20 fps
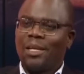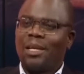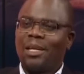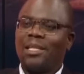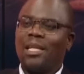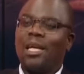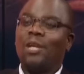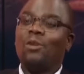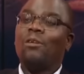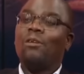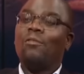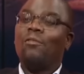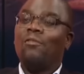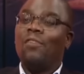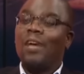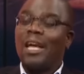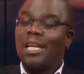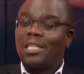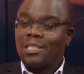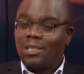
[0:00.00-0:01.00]
They are not the
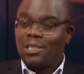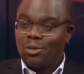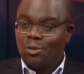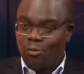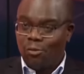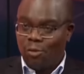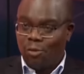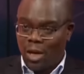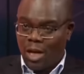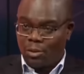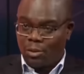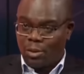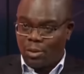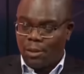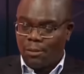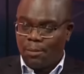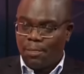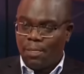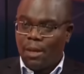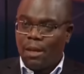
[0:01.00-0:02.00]
first to fall out.
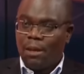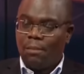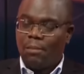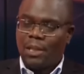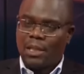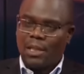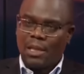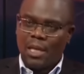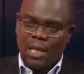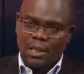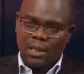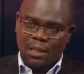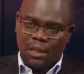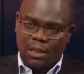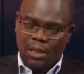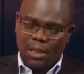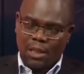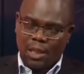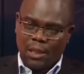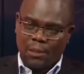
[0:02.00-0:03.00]
But here is the
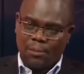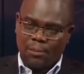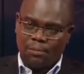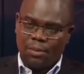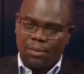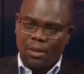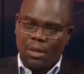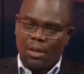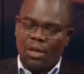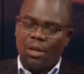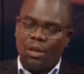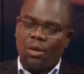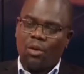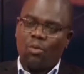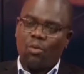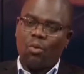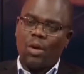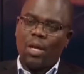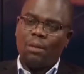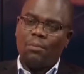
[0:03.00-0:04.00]
thing.
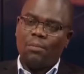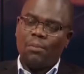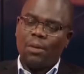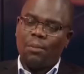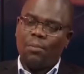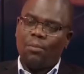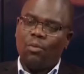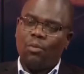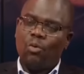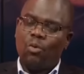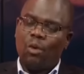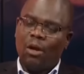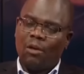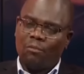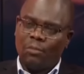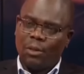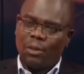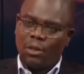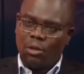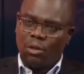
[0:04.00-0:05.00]
When people who have
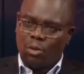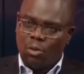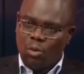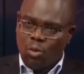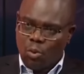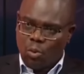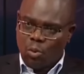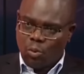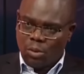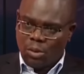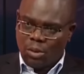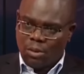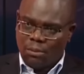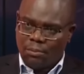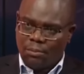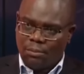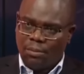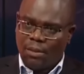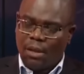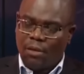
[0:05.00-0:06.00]
been close
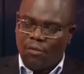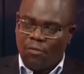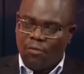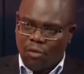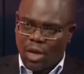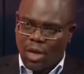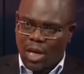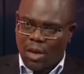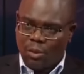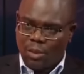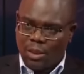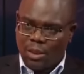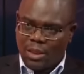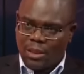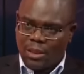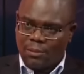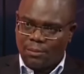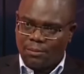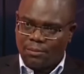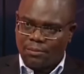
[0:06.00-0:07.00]
fall out,
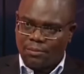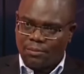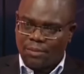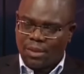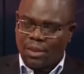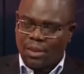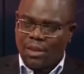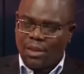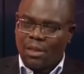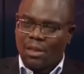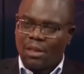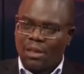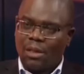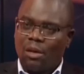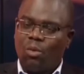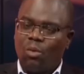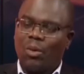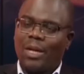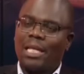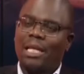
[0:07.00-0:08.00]

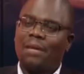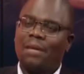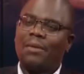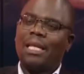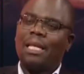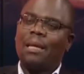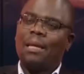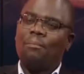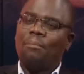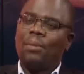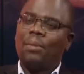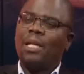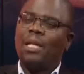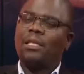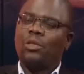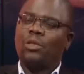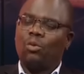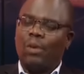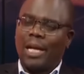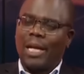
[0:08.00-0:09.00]
whatever they built
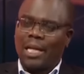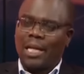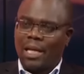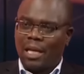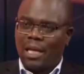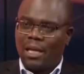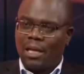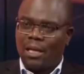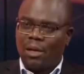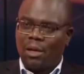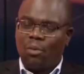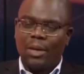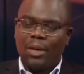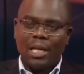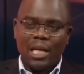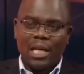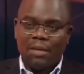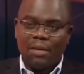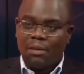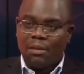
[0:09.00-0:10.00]
together will
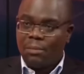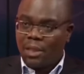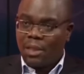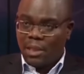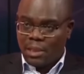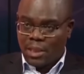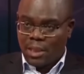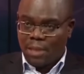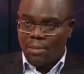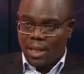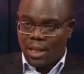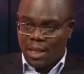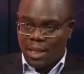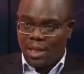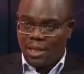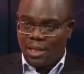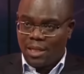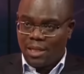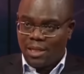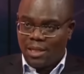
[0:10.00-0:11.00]
never be the same
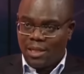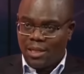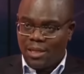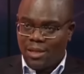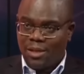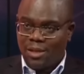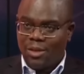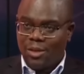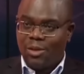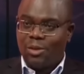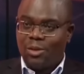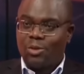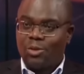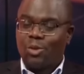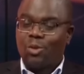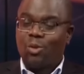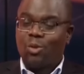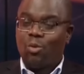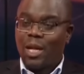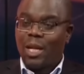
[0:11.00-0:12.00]
again.
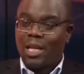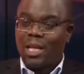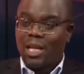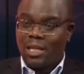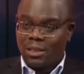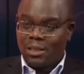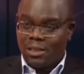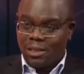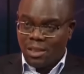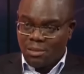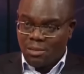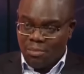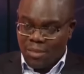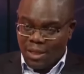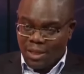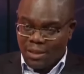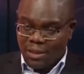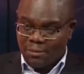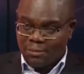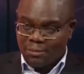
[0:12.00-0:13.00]
So what does this
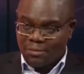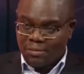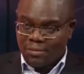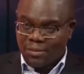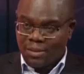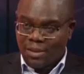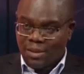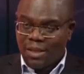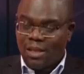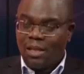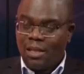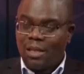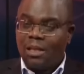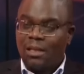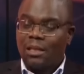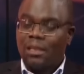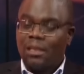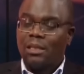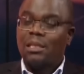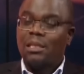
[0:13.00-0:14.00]
mean?
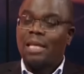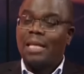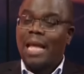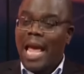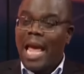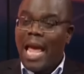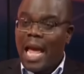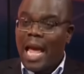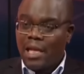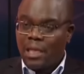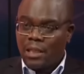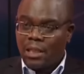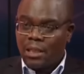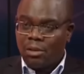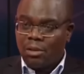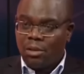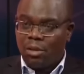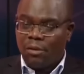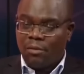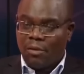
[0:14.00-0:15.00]
This is the end
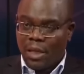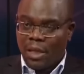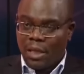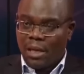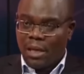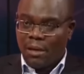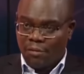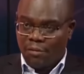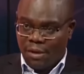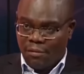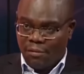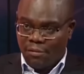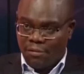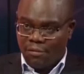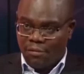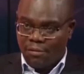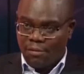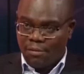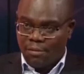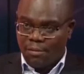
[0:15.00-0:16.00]
of the EFF.